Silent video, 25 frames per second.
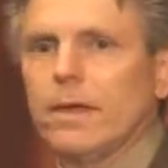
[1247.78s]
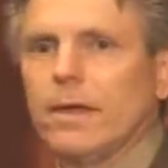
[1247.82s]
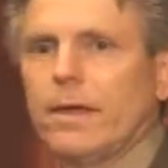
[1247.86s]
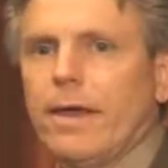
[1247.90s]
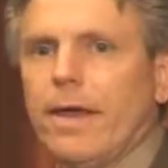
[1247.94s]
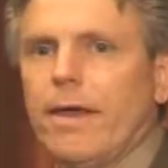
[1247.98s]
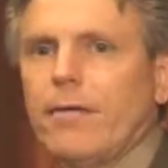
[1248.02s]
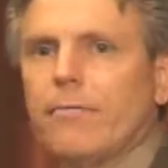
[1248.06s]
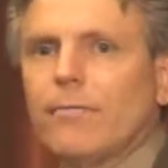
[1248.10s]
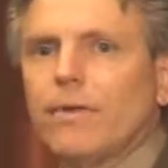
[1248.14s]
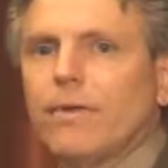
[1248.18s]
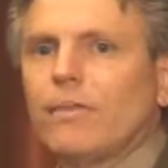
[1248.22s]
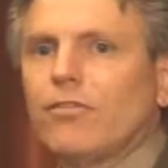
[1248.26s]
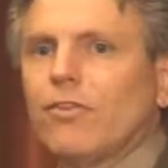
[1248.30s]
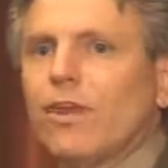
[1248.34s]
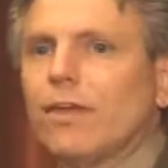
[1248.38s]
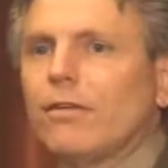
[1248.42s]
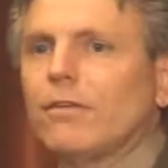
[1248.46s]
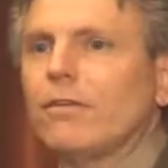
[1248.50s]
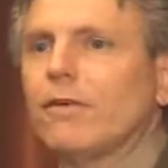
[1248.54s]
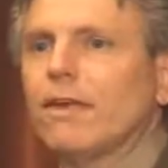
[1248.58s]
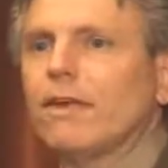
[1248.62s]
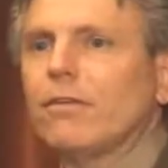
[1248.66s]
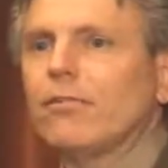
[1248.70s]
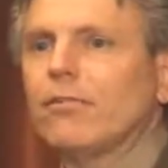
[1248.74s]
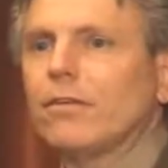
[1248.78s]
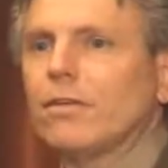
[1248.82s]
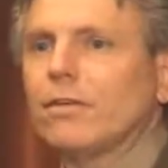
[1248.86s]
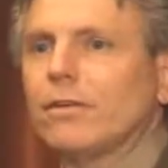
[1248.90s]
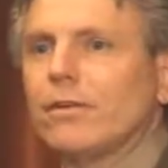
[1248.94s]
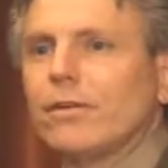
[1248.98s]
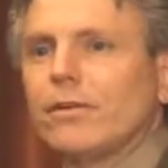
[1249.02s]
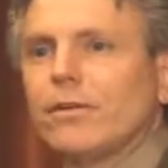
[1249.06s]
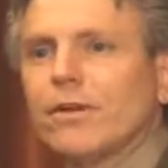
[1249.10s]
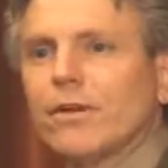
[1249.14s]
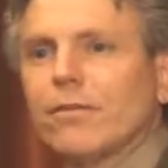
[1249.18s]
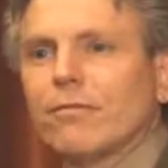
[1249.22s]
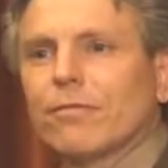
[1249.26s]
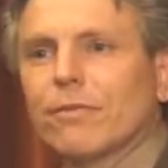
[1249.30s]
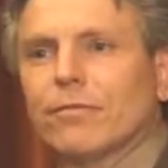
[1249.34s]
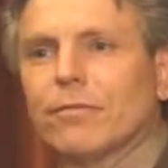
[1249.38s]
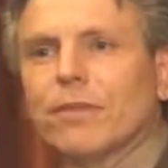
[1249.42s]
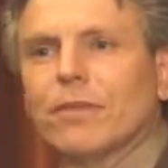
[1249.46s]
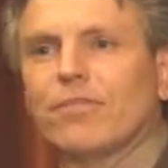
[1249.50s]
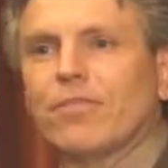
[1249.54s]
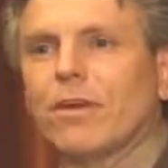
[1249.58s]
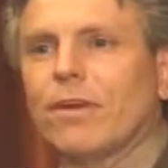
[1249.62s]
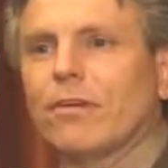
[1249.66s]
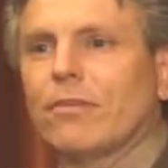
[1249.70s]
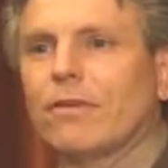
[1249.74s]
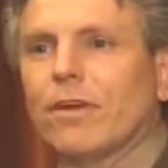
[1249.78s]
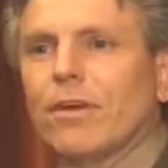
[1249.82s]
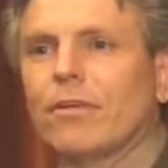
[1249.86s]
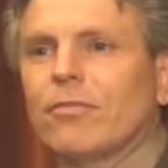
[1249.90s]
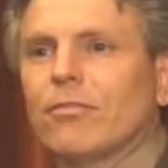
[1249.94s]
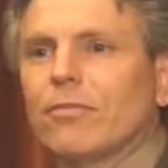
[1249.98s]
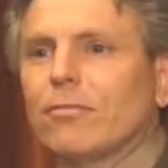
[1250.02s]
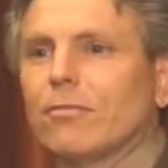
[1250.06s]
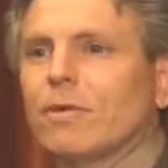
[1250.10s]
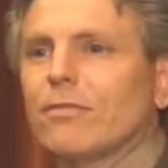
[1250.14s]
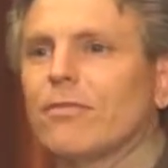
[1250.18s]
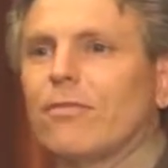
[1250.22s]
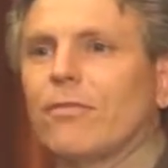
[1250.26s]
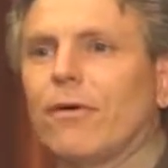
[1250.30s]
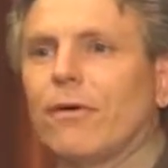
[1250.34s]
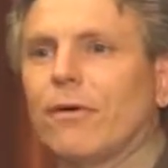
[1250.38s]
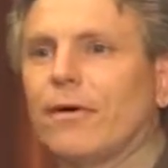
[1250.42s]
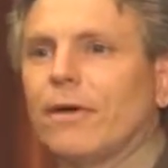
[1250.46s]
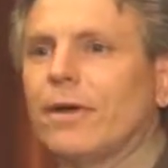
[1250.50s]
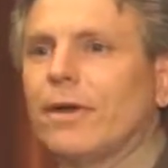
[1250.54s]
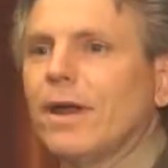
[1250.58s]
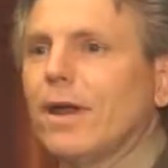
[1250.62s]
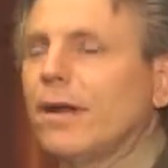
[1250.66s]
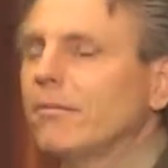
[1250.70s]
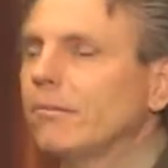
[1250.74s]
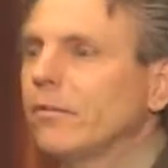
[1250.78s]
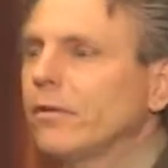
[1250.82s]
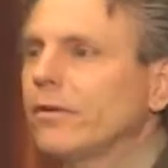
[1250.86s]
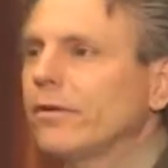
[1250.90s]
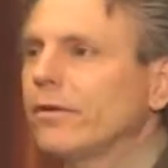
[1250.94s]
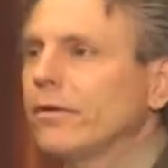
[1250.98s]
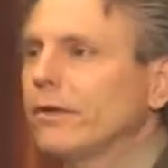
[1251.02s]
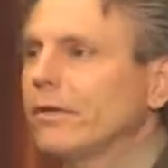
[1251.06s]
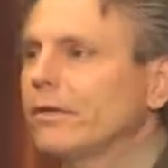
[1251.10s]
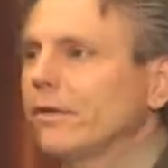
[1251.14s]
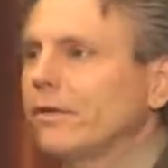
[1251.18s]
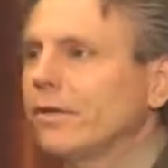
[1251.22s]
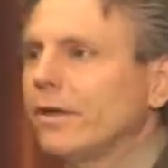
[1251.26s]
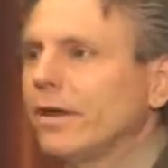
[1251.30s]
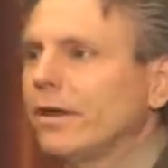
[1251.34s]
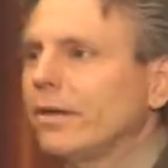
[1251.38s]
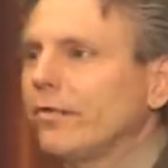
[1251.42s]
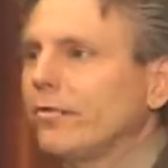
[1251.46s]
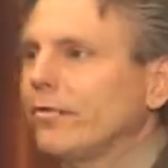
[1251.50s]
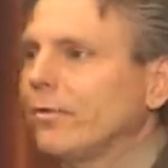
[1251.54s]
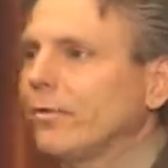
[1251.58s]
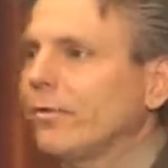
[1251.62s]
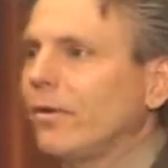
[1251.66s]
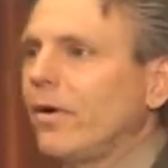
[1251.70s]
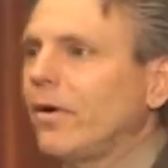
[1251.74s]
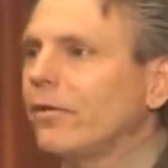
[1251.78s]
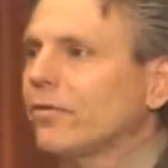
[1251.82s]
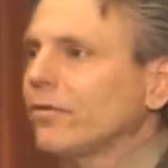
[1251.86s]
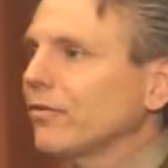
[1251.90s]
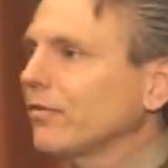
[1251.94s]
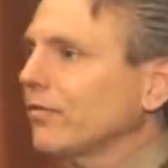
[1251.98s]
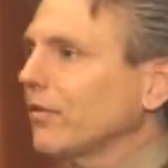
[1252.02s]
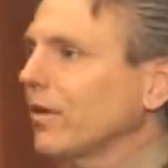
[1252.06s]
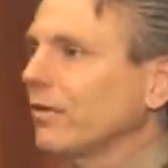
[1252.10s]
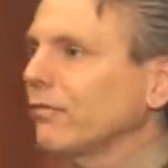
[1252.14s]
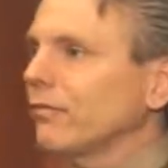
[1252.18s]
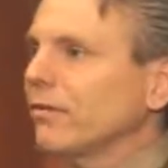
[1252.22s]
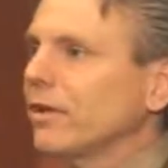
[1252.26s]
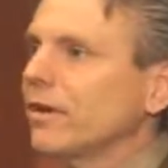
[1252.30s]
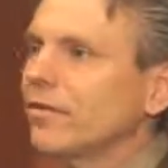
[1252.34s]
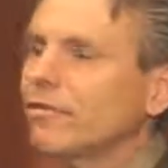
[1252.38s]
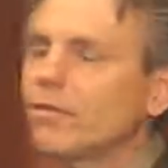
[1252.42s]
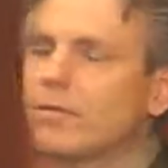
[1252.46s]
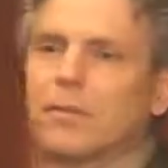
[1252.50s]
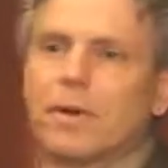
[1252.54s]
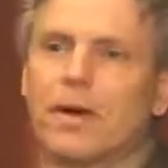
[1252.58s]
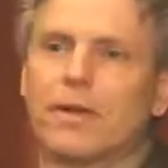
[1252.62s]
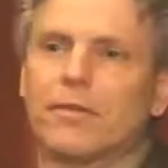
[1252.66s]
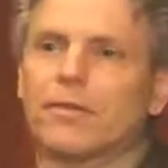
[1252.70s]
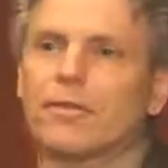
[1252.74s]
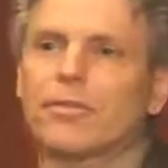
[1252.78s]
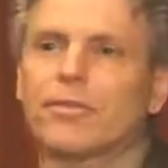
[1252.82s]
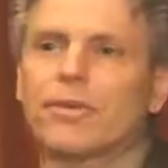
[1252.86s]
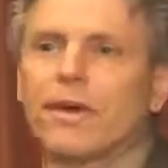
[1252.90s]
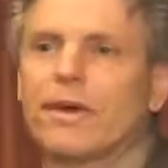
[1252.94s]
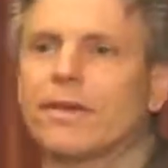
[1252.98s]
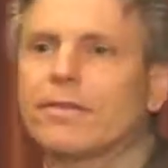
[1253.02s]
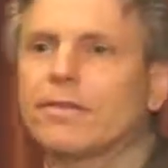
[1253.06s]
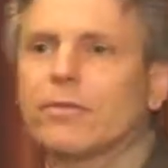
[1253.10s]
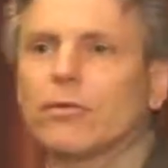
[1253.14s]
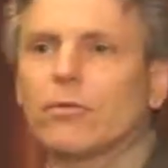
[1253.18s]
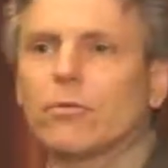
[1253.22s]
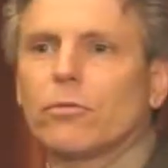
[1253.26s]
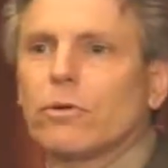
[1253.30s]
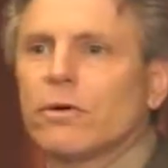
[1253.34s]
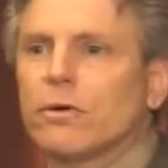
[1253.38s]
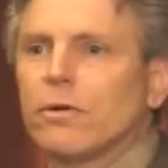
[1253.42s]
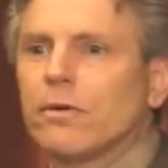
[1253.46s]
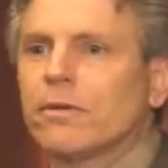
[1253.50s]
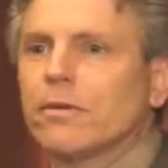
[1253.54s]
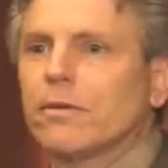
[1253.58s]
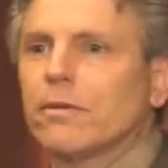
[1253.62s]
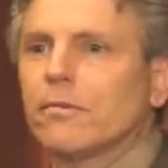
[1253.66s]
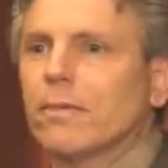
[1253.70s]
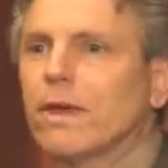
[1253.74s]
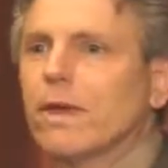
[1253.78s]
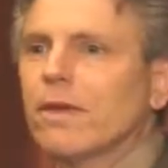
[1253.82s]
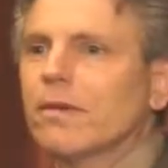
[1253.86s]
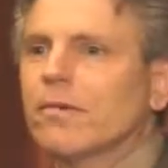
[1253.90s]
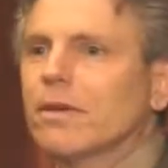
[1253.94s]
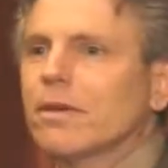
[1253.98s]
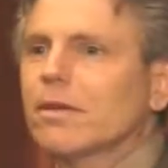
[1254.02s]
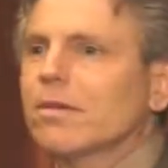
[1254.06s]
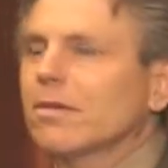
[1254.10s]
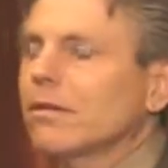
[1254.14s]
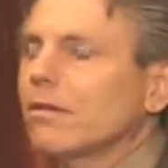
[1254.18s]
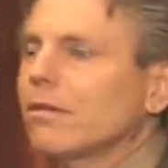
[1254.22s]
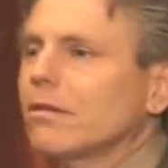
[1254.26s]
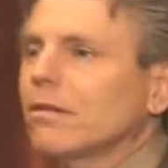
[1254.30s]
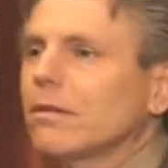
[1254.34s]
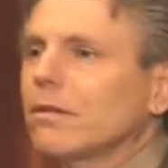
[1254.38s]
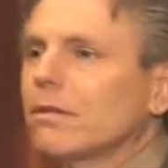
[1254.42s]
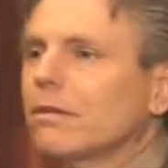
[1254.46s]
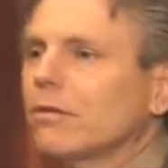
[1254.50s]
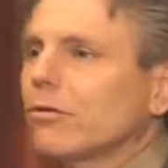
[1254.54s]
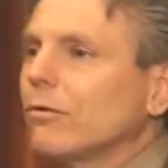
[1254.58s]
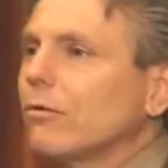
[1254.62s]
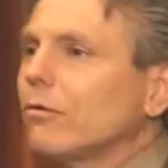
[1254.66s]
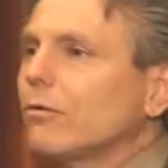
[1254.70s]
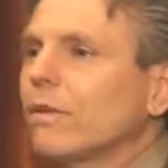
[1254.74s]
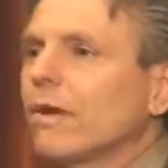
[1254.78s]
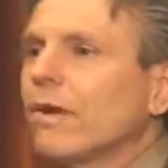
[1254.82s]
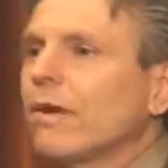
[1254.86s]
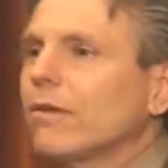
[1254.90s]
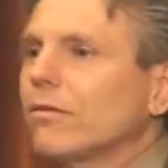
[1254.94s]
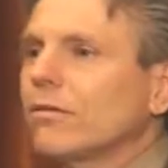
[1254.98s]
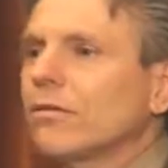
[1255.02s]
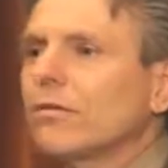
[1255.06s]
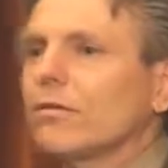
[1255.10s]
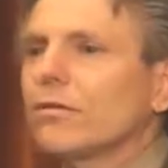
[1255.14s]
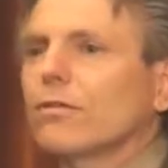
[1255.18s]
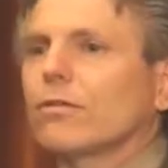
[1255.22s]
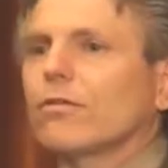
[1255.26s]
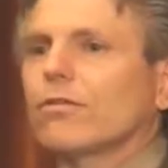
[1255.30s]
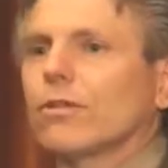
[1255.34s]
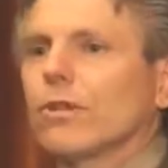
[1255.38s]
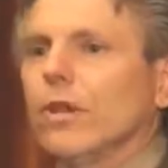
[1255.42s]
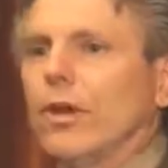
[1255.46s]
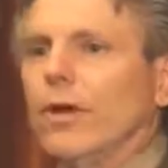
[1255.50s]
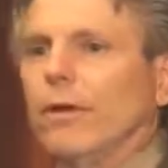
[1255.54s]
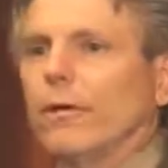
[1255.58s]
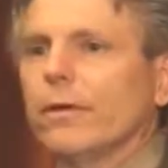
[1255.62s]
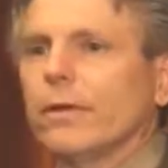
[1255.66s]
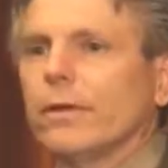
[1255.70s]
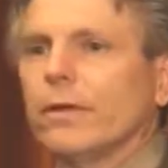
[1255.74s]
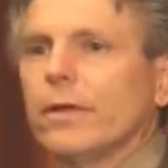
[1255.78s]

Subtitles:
Every generation learning from the generation before it. I'm learning today from authors I read from other sides of the world that may have existed 2,000 years ago.